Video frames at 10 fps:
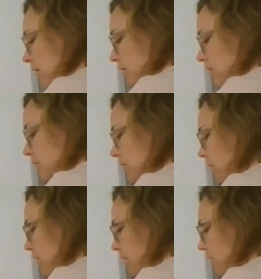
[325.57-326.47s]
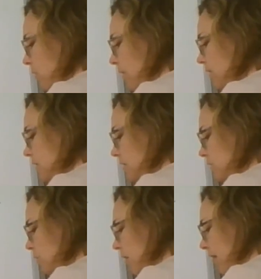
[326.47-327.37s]
So our equation
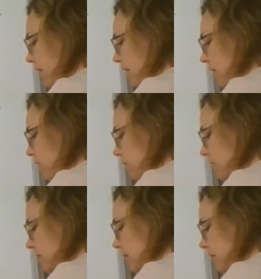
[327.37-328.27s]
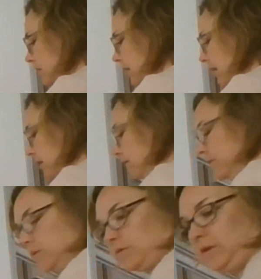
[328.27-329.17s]
is y equals
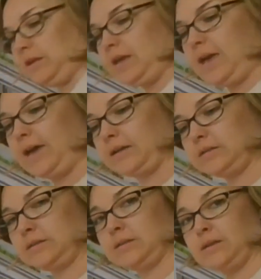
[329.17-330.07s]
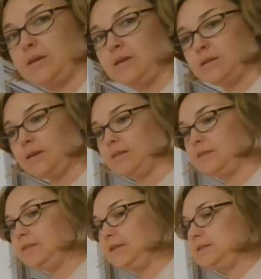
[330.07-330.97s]
-3x. Okay,
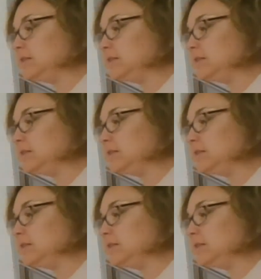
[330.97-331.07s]
this